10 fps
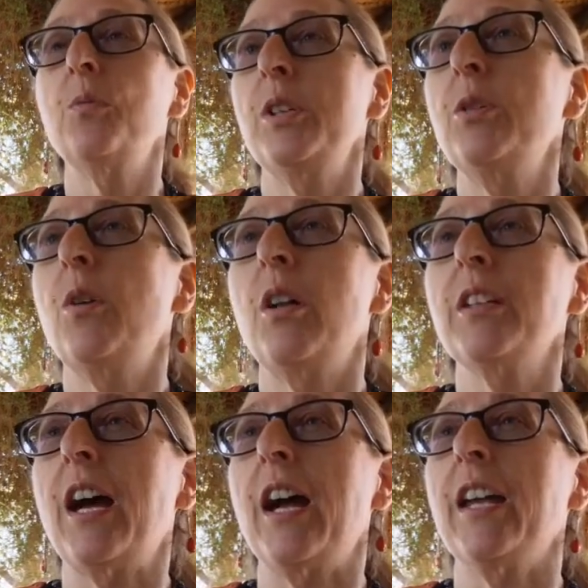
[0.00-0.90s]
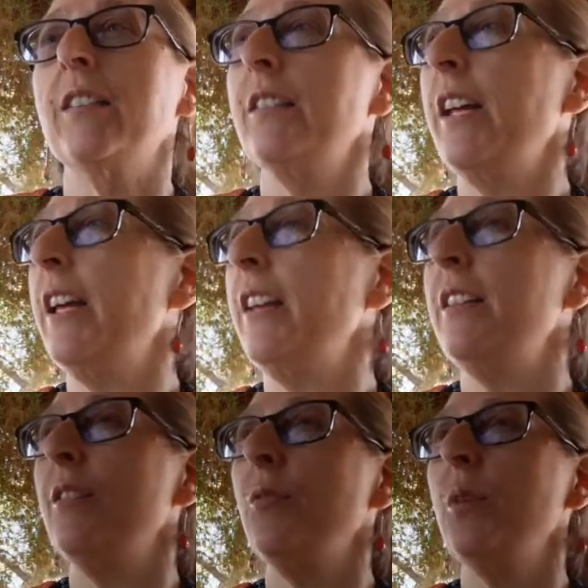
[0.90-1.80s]
do all die, and
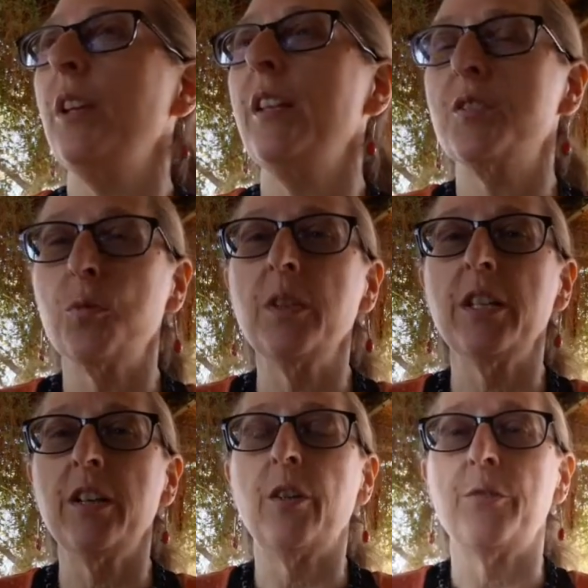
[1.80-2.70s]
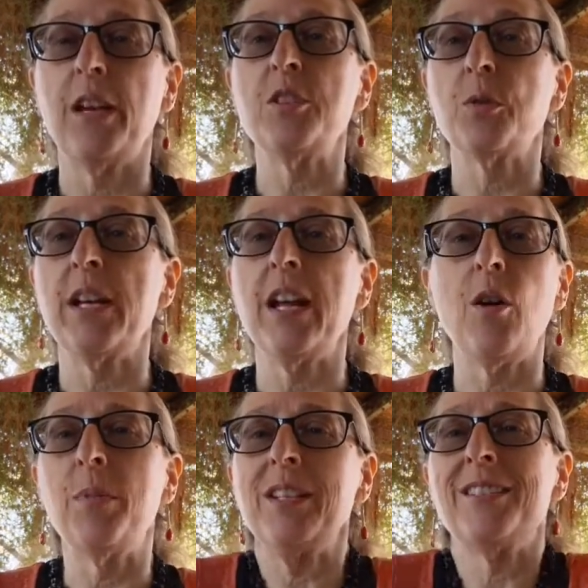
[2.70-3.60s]
that's really in our face right now,
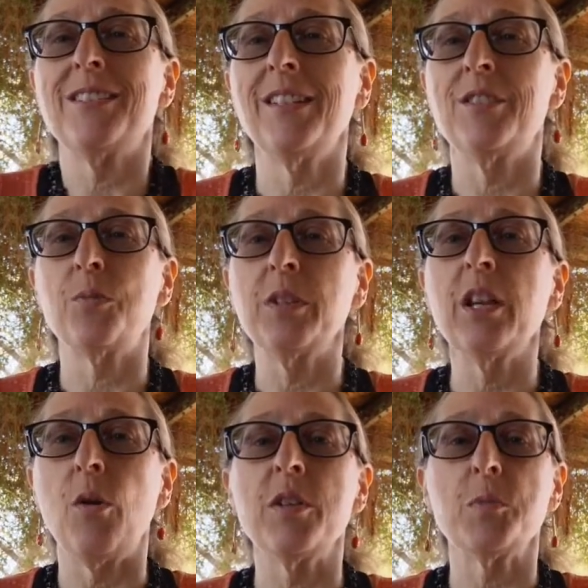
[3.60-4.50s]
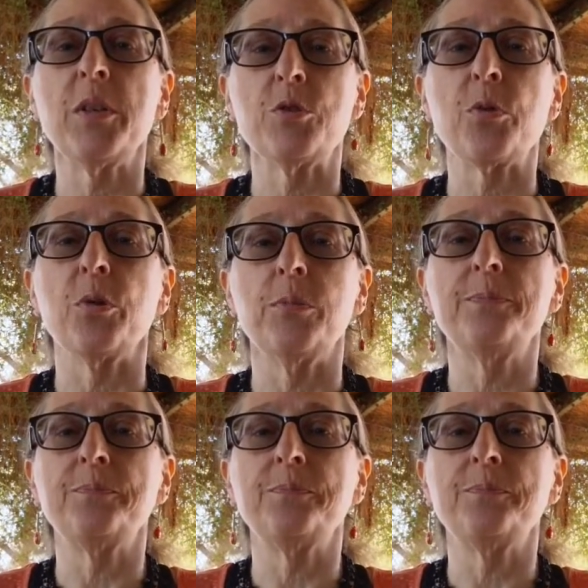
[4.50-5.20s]
but it's really always been true.